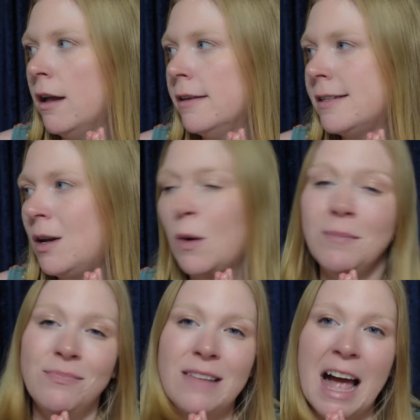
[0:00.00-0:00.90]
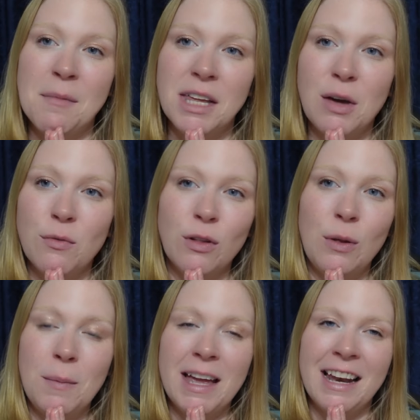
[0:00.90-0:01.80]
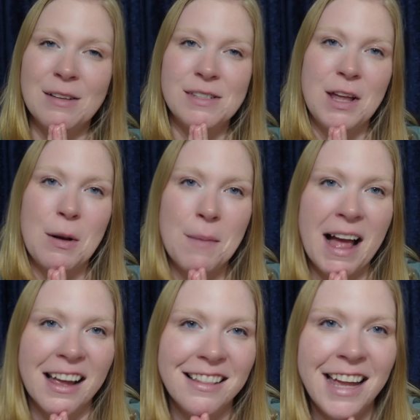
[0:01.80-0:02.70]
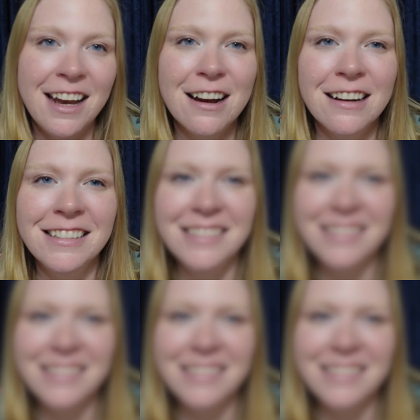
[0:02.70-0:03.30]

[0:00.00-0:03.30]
So anyway, I'm going to go for a little bit and I'll see y'all back later.